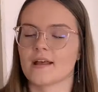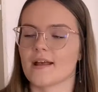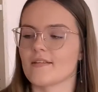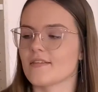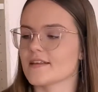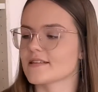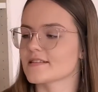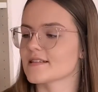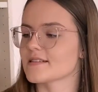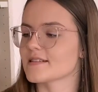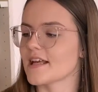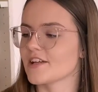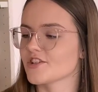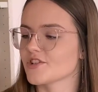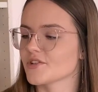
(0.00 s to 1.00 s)
and this is
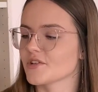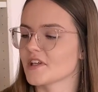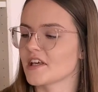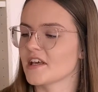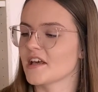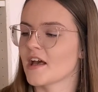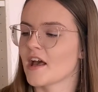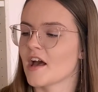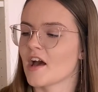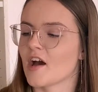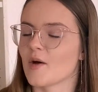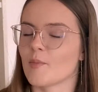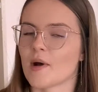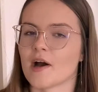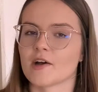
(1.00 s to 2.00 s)
essentially
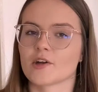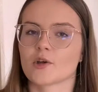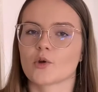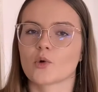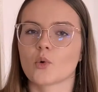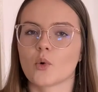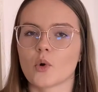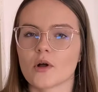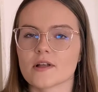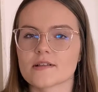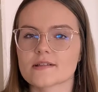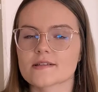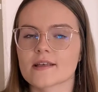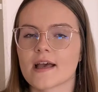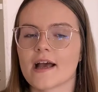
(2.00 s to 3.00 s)
about
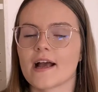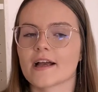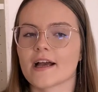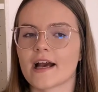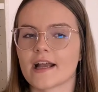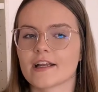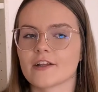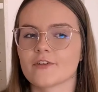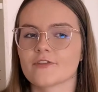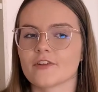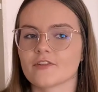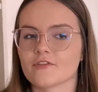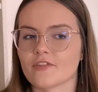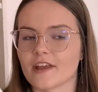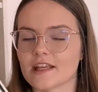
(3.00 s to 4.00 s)
ghouls kind of
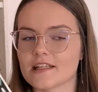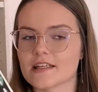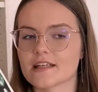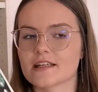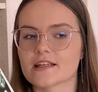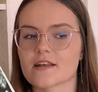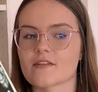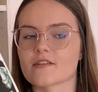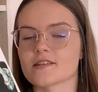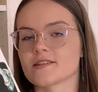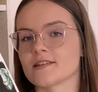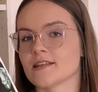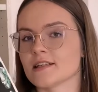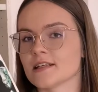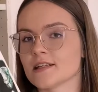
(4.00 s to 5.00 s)
invading the
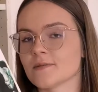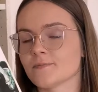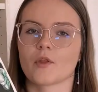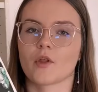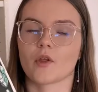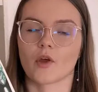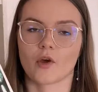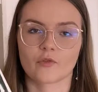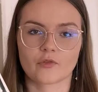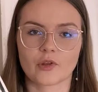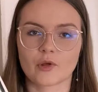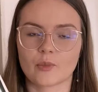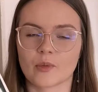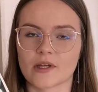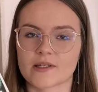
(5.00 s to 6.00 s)
city of
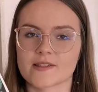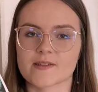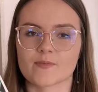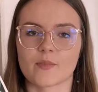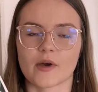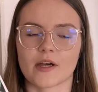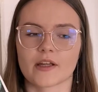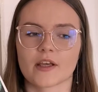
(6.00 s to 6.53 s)
humans, but